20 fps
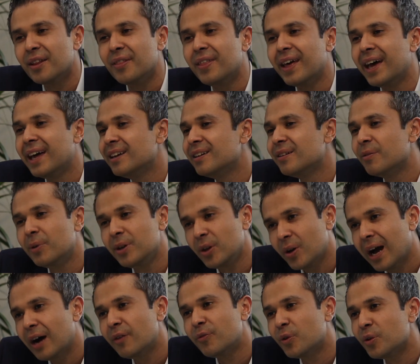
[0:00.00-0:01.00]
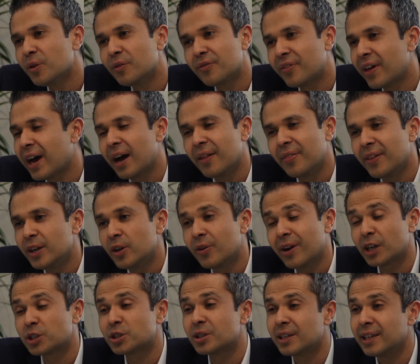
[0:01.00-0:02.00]
then when you have all of that, then you're
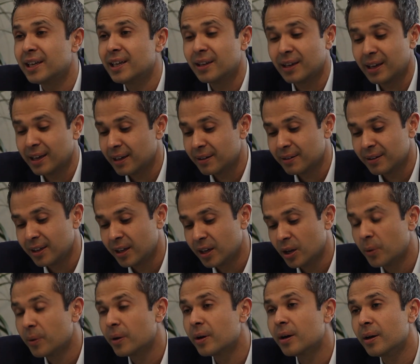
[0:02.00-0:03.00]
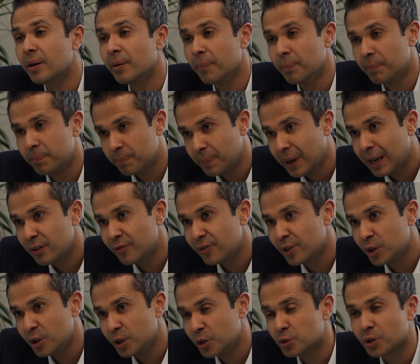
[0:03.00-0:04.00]
actually, you know, better for
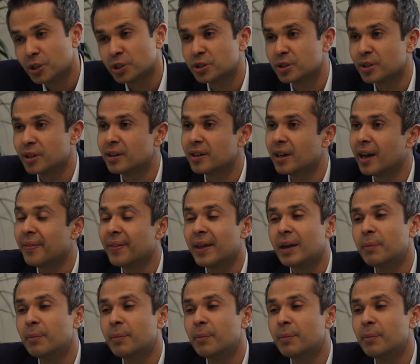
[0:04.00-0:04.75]
your nutrition and